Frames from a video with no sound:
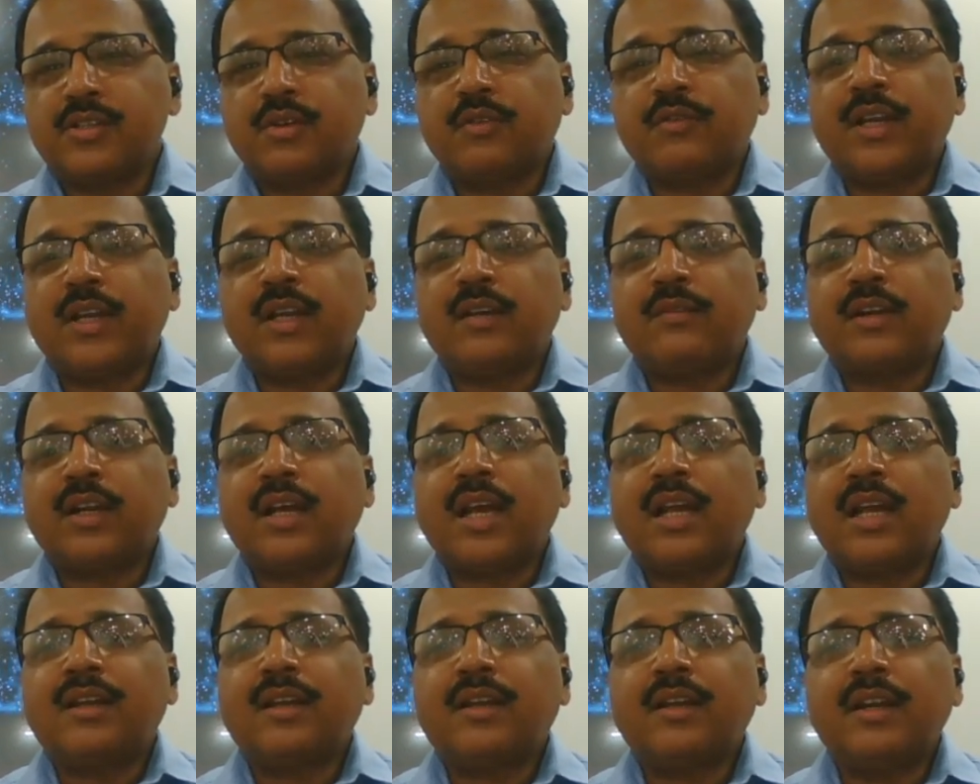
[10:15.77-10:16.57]
So
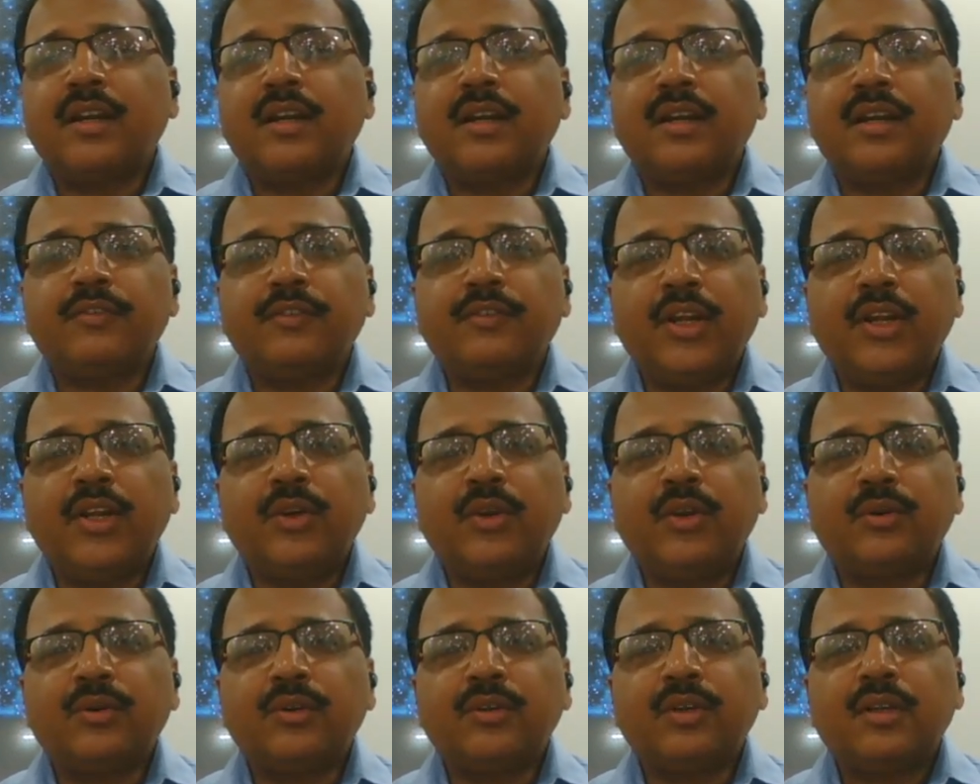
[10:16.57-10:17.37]
whenever I'll create a
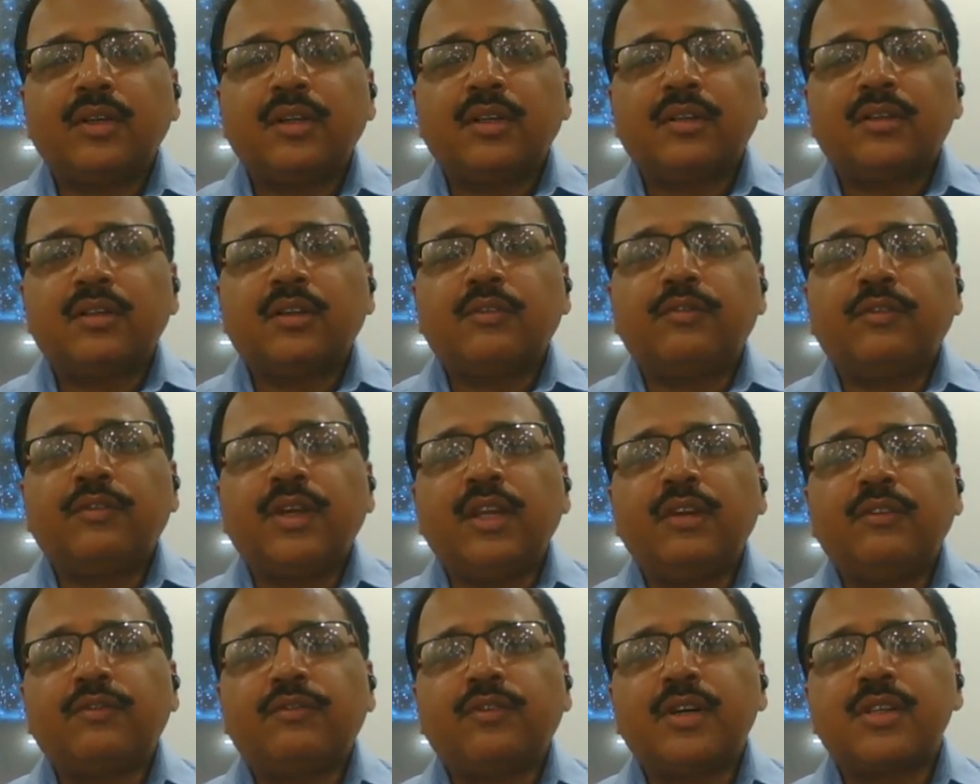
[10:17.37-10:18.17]
video, the
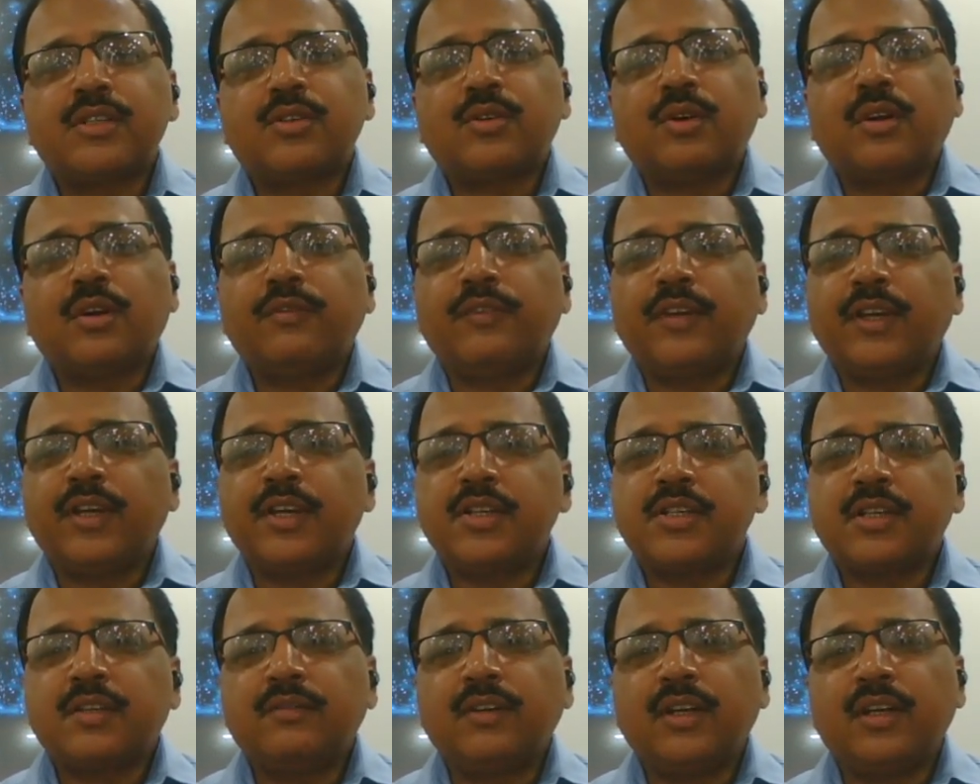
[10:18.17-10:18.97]
very first
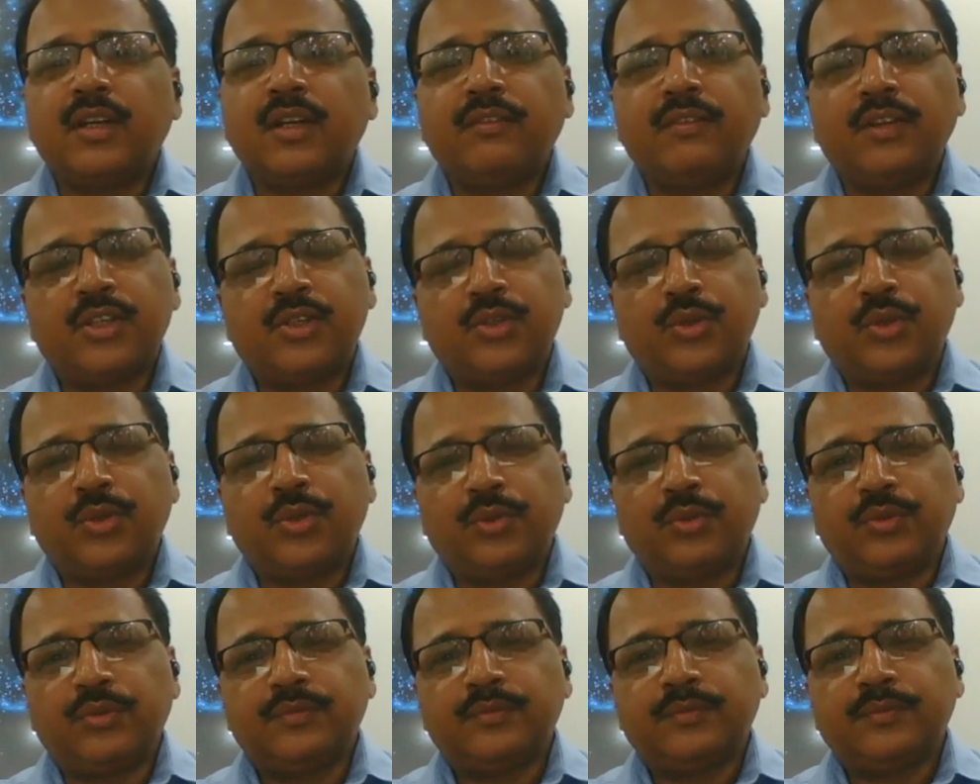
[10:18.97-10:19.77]
notification will give it to
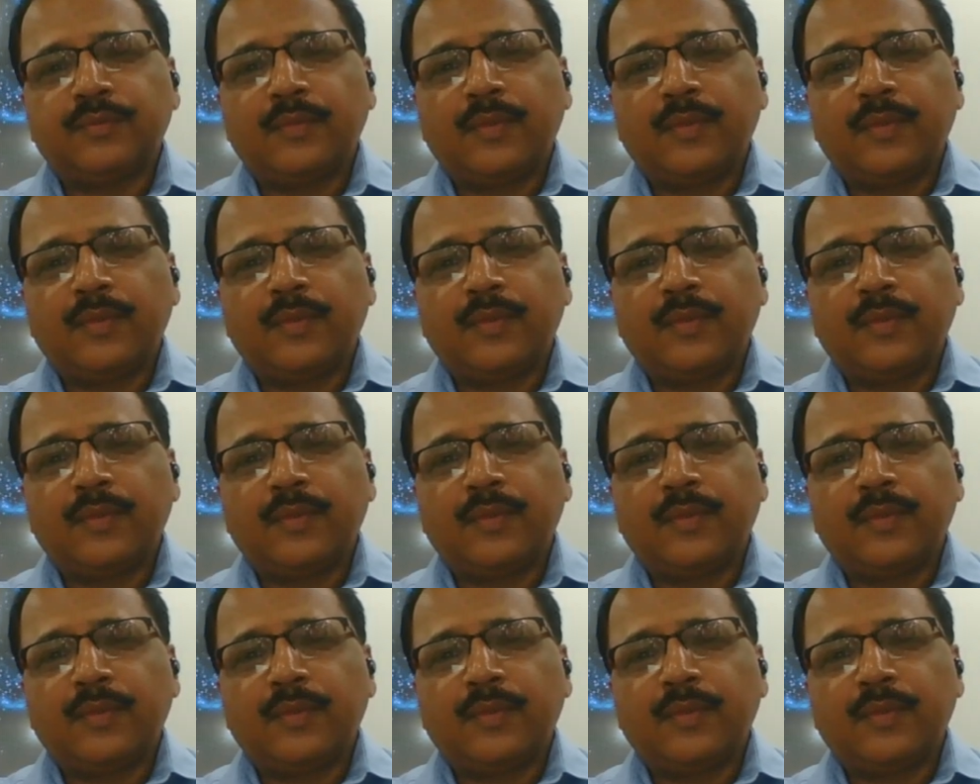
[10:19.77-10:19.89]
you.